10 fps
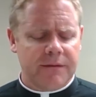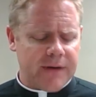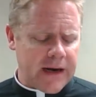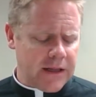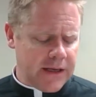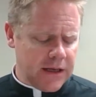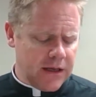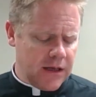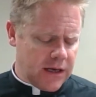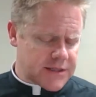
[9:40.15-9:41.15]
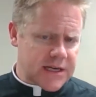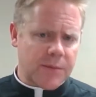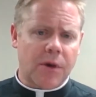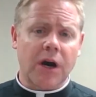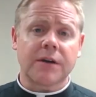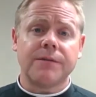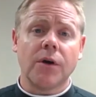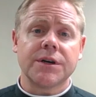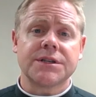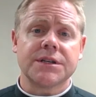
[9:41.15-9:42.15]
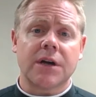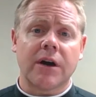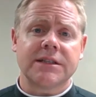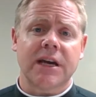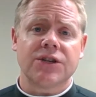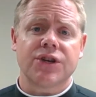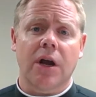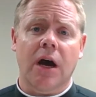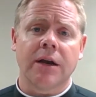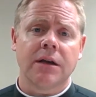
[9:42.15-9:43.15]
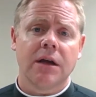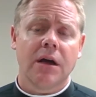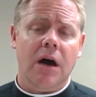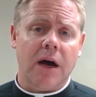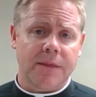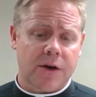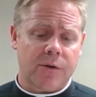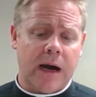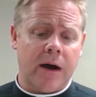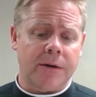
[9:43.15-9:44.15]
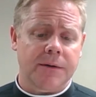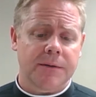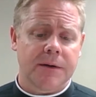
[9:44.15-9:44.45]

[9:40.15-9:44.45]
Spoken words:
Finally, St. Mark focuses our attention on the crowd.